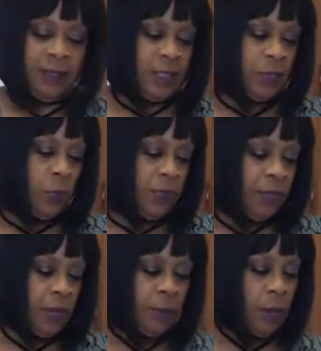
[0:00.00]
That's one
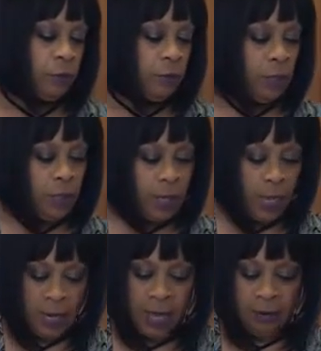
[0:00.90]
thing about
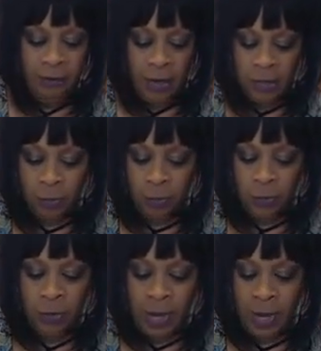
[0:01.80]
a lot of
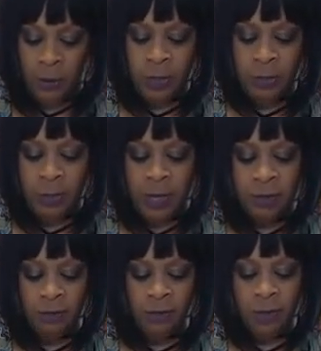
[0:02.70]
vegetables. You have, when you're
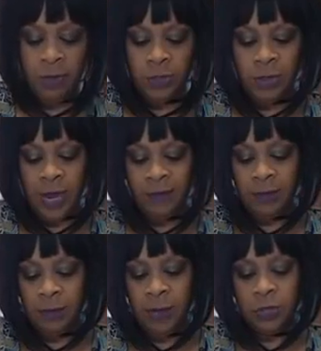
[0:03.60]
making fritters, you
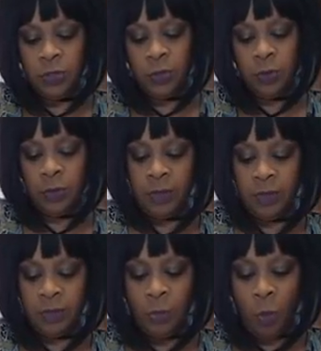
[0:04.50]
have to make sure
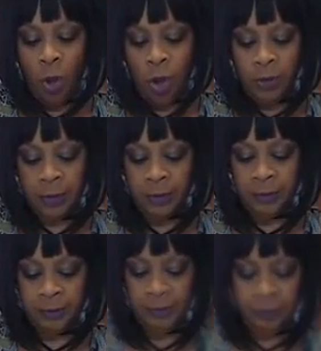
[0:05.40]
that the water
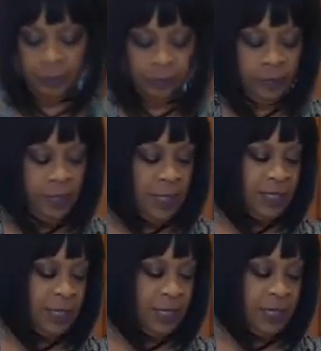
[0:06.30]

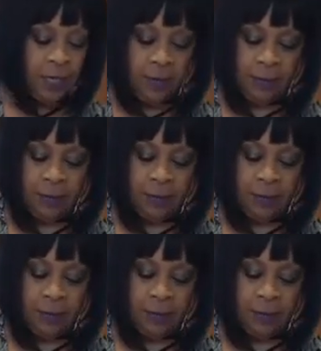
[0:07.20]
isn't in there.